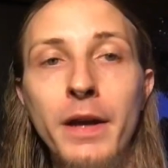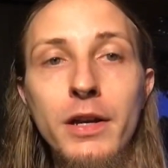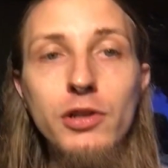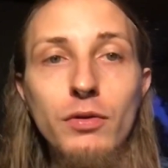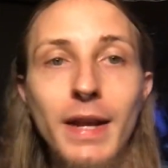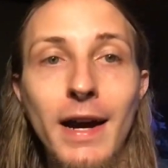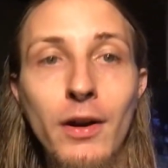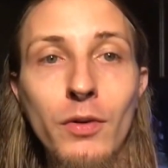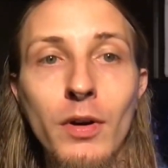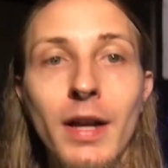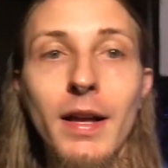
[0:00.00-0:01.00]
So
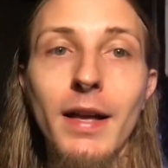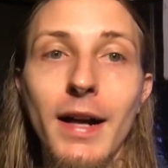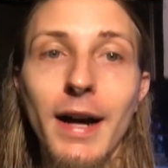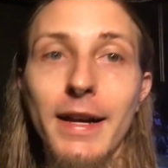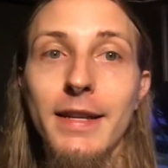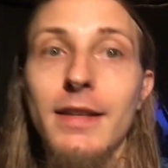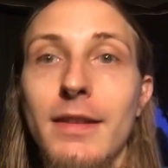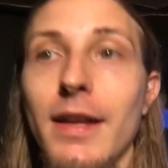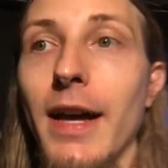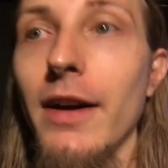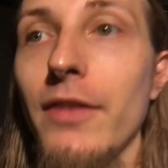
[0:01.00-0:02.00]
now I
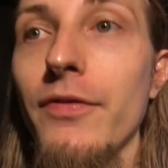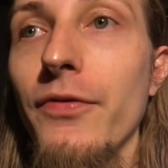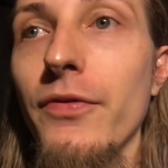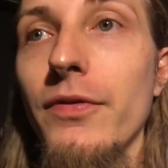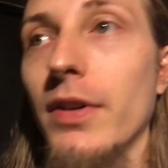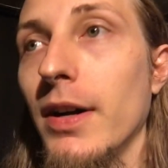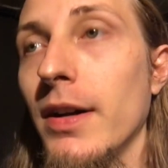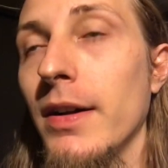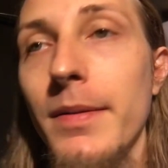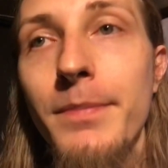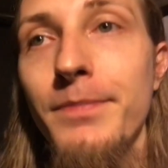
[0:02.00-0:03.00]
have
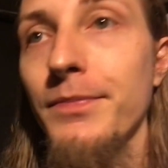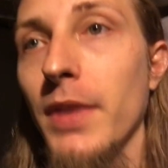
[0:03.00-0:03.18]
um,